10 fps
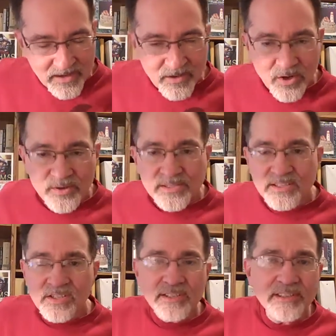You notice it
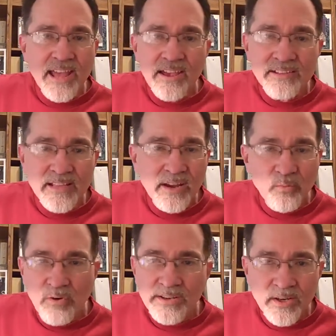just sounds like
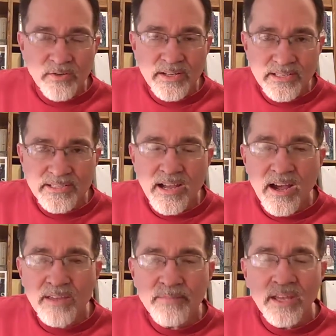one note at a
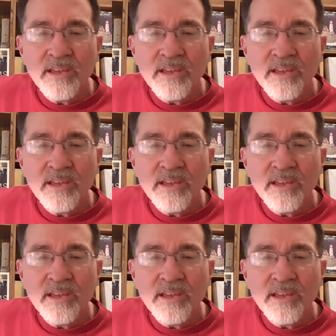time,